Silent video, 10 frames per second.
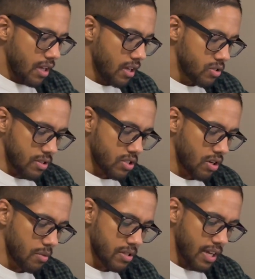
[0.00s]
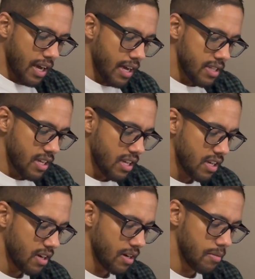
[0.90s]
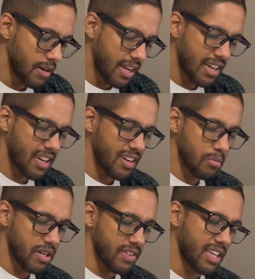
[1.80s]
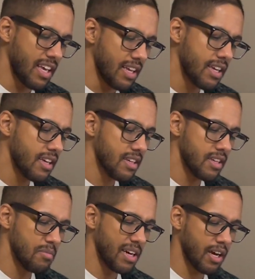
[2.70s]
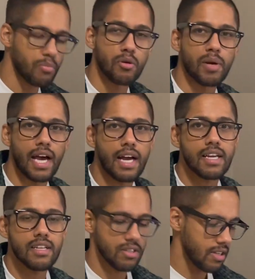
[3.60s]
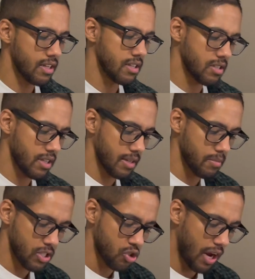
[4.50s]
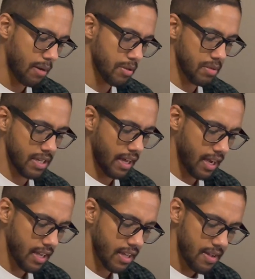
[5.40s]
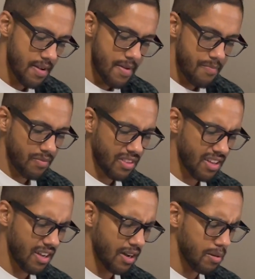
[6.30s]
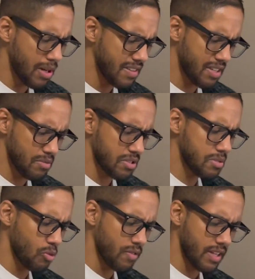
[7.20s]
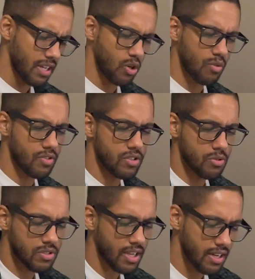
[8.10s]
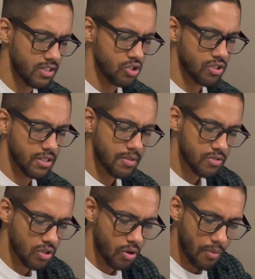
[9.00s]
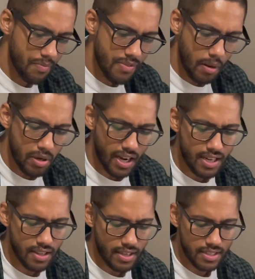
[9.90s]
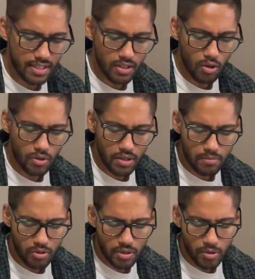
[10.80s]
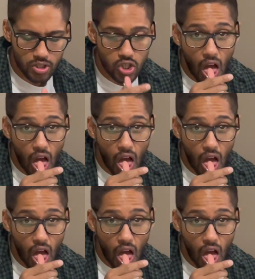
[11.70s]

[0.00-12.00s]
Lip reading: So I started with that. I kind of got a bit of a kink in my upper back leading into like my trap and my neck. I think it was more of like an overuse kind of injury. So I've been kind of like deloading pretty much.